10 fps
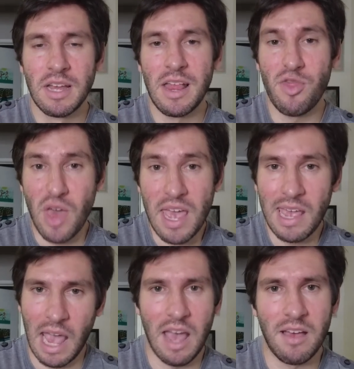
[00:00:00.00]
they
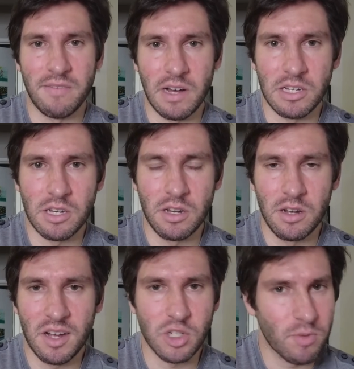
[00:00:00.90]
have a,
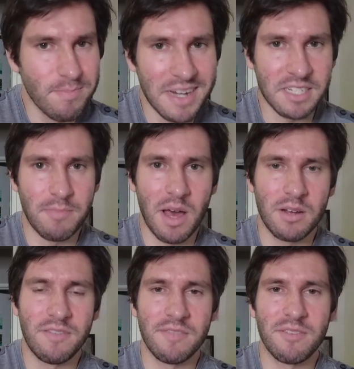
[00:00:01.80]
a, tremendous amount
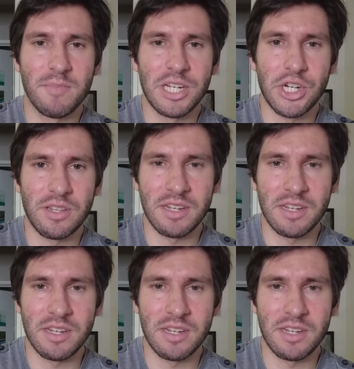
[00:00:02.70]
of information.